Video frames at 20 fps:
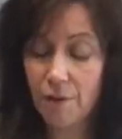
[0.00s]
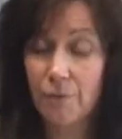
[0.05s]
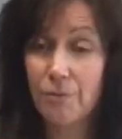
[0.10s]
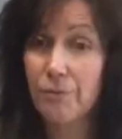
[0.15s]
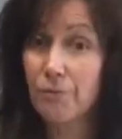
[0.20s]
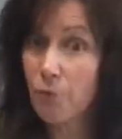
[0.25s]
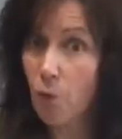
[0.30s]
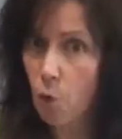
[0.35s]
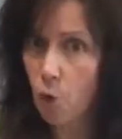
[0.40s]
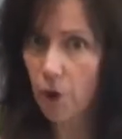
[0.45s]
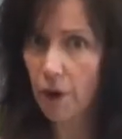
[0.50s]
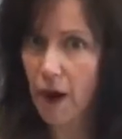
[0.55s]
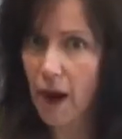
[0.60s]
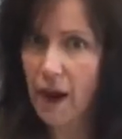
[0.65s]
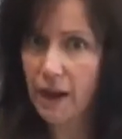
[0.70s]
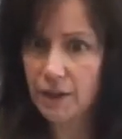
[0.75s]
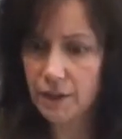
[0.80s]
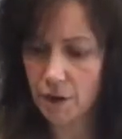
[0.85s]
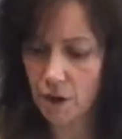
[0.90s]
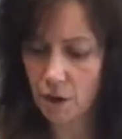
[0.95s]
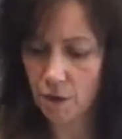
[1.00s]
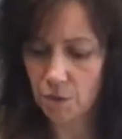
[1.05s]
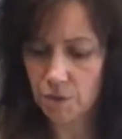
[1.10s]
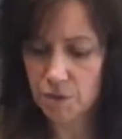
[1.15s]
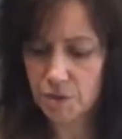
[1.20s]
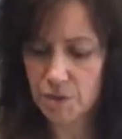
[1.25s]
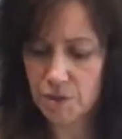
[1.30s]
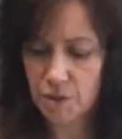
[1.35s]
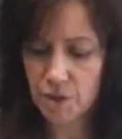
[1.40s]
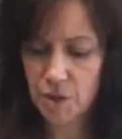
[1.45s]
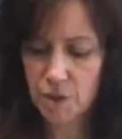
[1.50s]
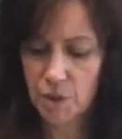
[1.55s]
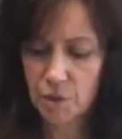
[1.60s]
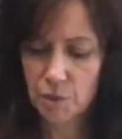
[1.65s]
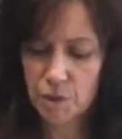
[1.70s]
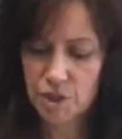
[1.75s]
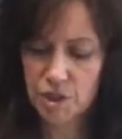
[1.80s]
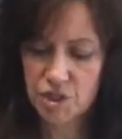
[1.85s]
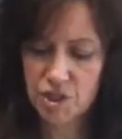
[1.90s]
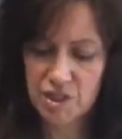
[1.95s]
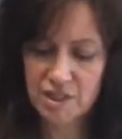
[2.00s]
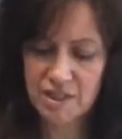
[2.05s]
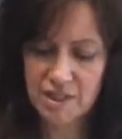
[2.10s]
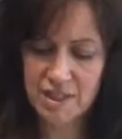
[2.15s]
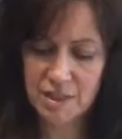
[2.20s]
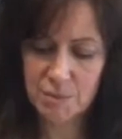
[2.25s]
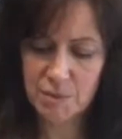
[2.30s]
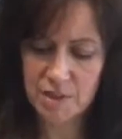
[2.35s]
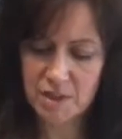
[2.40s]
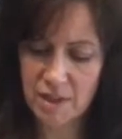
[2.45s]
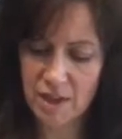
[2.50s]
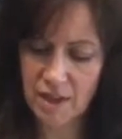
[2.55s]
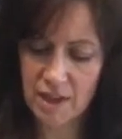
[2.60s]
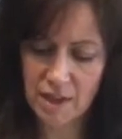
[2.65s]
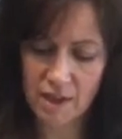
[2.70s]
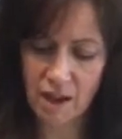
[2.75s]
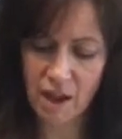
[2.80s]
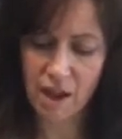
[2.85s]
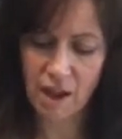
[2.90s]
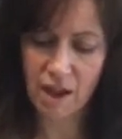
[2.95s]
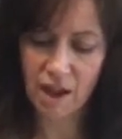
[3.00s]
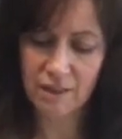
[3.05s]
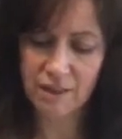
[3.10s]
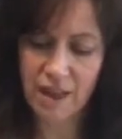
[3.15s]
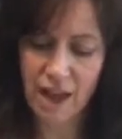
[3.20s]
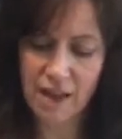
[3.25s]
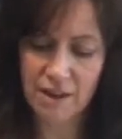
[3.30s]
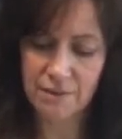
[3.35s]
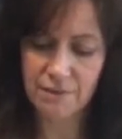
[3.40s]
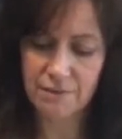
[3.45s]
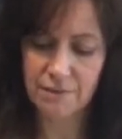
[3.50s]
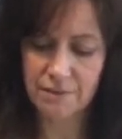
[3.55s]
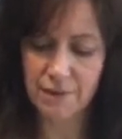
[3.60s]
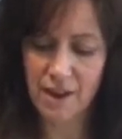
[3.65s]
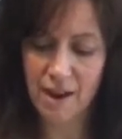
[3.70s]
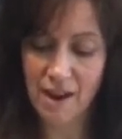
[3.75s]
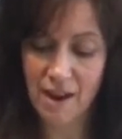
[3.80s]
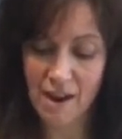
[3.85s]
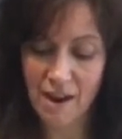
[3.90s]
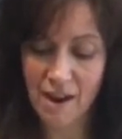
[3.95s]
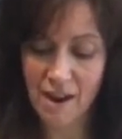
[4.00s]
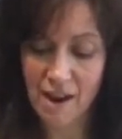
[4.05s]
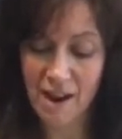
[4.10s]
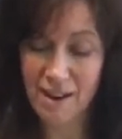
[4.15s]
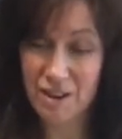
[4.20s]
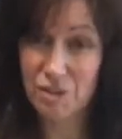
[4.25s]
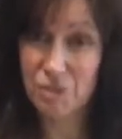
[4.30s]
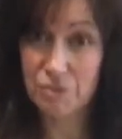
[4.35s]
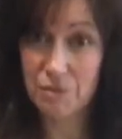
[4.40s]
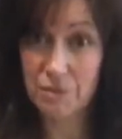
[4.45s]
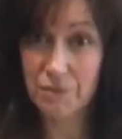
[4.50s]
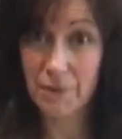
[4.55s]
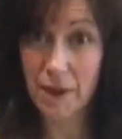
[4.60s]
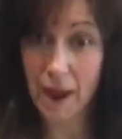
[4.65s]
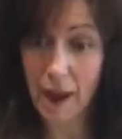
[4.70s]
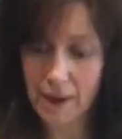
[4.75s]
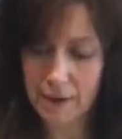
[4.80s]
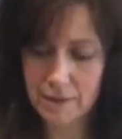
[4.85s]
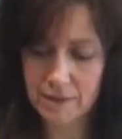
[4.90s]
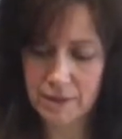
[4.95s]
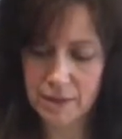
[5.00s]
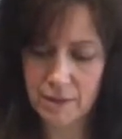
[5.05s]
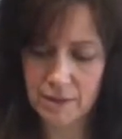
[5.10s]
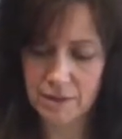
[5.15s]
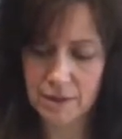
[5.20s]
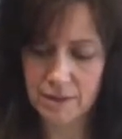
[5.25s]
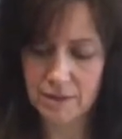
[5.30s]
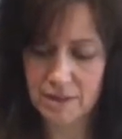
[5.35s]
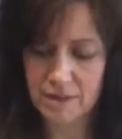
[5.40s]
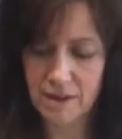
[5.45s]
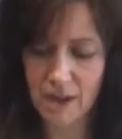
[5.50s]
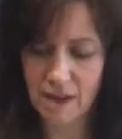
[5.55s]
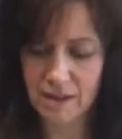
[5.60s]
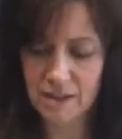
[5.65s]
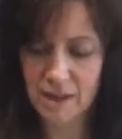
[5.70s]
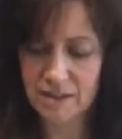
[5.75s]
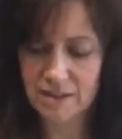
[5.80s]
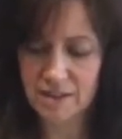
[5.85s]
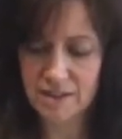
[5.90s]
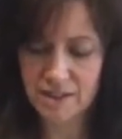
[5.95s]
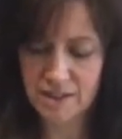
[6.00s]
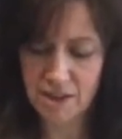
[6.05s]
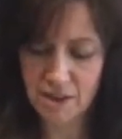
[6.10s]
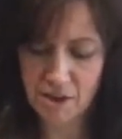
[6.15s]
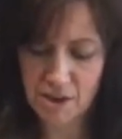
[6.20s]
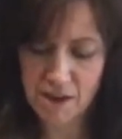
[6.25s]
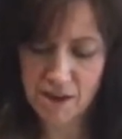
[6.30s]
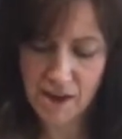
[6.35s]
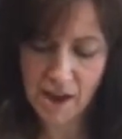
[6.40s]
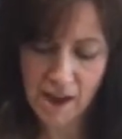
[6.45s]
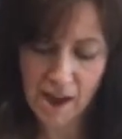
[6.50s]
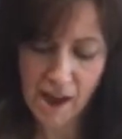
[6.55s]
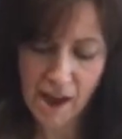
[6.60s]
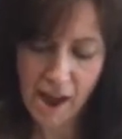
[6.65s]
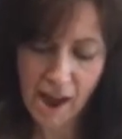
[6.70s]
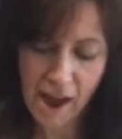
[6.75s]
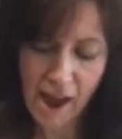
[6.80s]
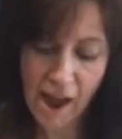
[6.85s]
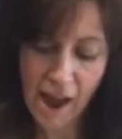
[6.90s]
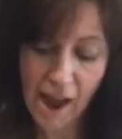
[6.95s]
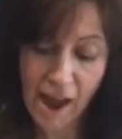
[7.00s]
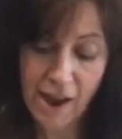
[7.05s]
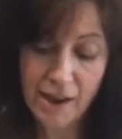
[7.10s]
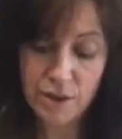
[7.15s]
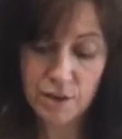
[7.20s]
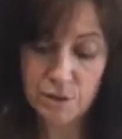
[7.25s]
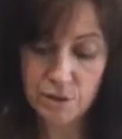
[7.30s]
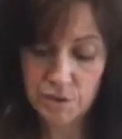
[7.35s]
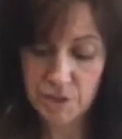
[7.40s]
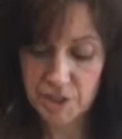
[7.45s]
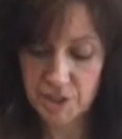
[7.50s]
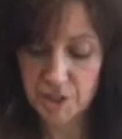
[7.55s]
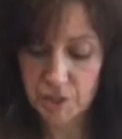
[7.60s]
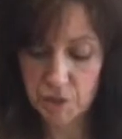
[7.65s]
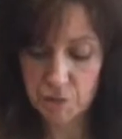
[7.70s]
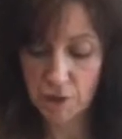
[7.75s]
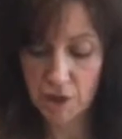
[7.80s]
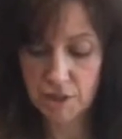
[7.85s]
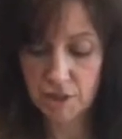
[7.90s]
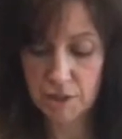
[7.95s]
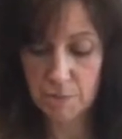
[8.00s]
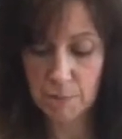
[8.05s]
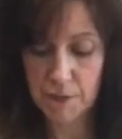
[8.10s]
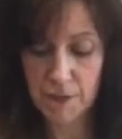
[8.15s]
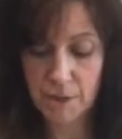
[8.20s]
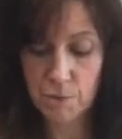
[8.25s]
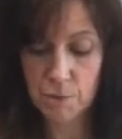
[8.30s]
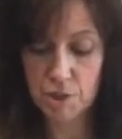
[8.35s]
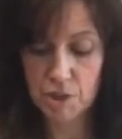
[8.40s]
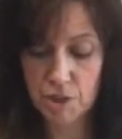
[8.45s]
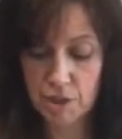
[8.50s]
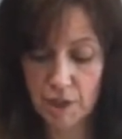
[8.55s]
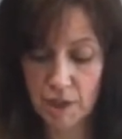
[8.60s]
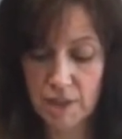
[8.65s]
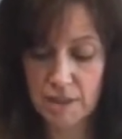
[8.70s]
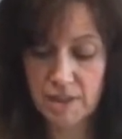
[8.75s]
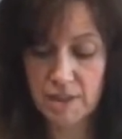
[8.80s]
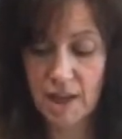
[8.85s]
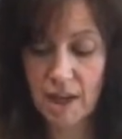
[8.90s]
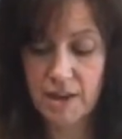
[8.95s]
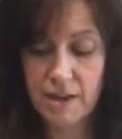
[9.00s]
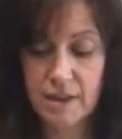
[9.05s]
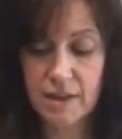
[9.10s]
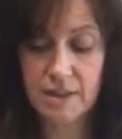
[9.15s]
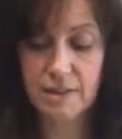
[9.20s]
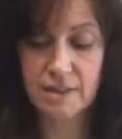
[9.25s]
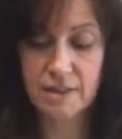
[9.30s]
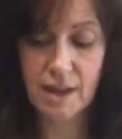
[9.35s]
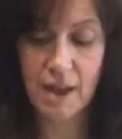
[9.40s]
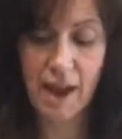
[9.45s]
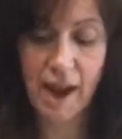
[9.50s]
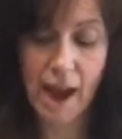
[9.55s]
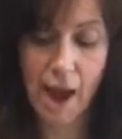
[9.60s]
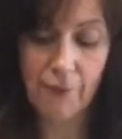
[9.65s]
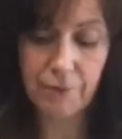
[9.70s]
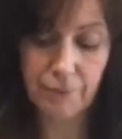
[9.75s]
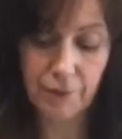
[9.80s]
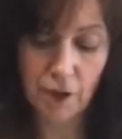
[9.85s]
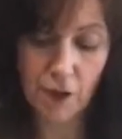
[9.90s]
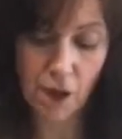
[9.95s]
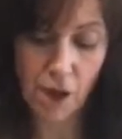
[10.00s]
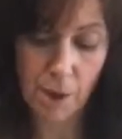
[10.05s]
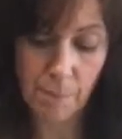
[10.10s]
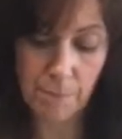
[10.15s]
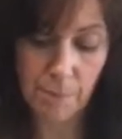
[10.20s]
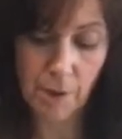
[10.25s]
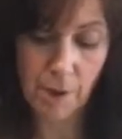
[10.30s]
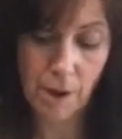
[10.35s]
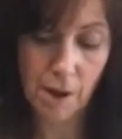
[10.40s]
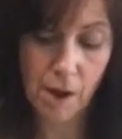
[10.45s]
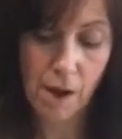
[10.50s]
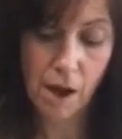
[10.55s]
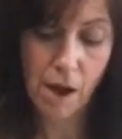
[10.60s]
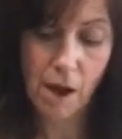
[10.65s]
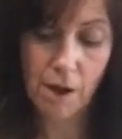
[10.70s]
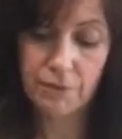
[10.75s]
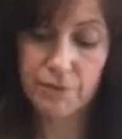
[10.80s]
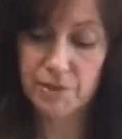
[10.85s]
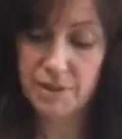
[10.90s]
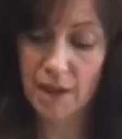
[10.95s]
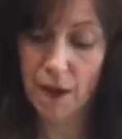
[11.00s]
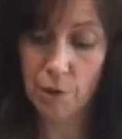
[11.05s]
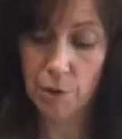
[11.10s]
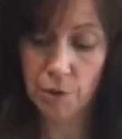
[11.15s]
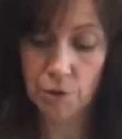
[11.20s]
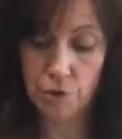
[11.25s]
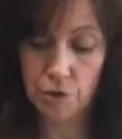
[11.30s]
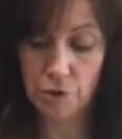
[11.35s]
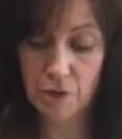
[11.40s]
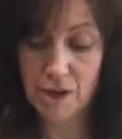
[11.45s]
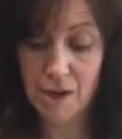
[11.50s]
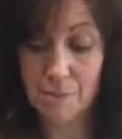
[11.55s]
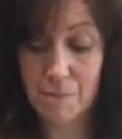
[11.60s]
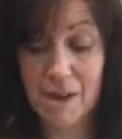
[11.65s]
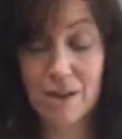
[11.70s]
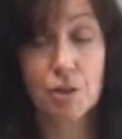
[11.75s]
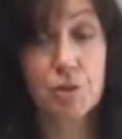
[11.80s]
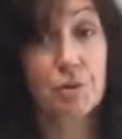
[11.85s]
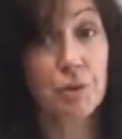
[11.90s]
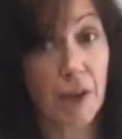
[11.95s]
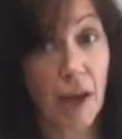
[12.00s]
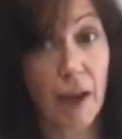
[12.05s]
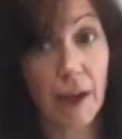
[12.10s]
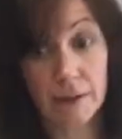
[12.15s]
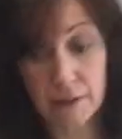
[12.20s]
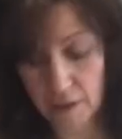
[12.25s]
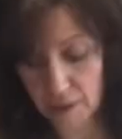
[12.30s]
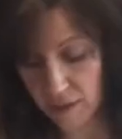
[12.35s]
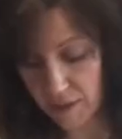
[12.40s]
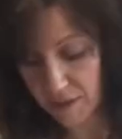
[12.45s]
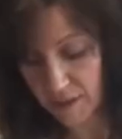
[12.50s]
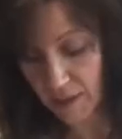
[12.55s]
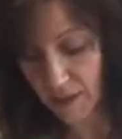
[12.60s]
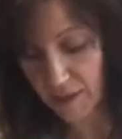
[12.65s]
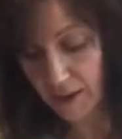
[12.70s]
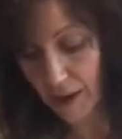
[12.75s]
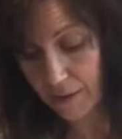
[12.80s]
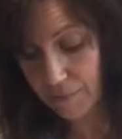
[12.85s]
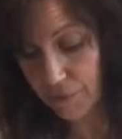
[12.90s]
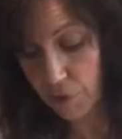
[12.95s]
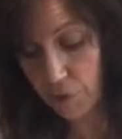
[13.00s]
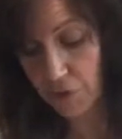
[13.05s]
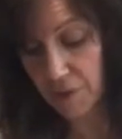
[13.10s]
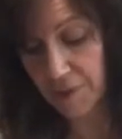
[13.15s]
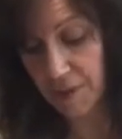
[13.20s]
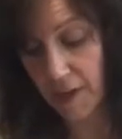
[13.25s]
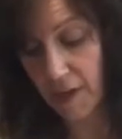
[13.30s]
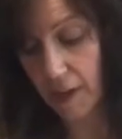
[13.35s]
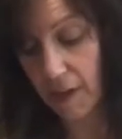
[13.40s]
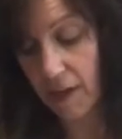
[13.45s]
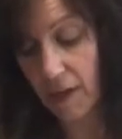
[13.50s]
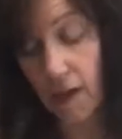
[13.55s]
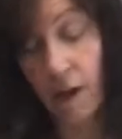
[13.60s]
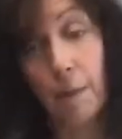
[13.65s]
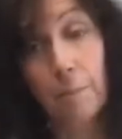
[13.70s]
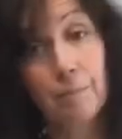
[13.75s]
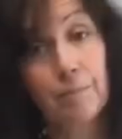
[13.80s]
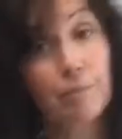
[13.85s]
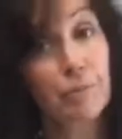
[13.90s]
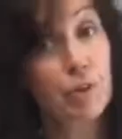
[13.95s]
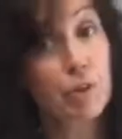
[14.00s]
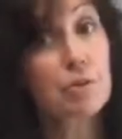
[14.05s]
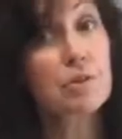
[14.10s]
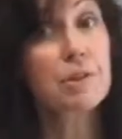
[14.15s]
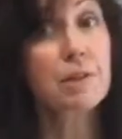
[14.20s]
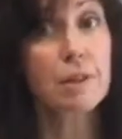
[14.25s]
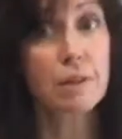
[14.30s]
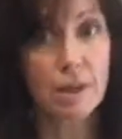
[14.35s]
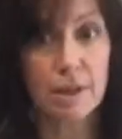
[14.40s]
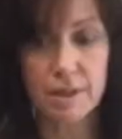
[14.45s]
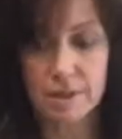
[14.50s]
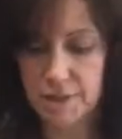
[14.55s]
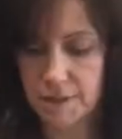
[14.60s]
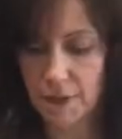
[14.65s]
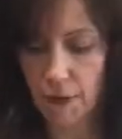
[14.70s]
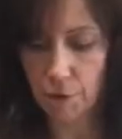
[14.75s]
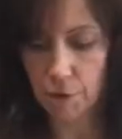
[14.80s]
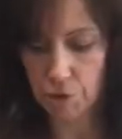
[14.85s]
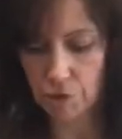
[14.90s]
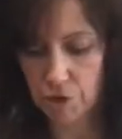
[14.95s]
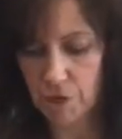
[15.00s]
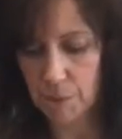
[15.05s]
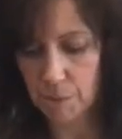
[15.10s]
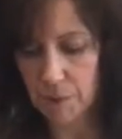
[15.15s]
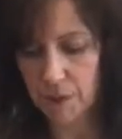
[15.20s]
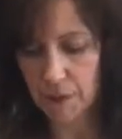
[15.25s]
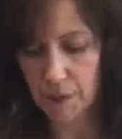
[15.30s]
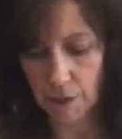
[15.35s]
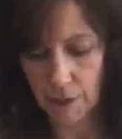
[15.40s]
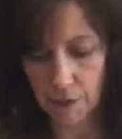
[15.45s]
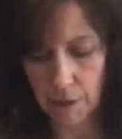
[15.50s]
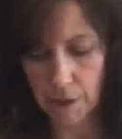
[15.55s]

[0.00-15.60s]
4 egg yolks, which just seems like a lot of extra fat in there that's not necessary, I use this recipe, which like I said, is a half a cup of sour cream. And you can, like I said, I've used it, use the light sour cream in there.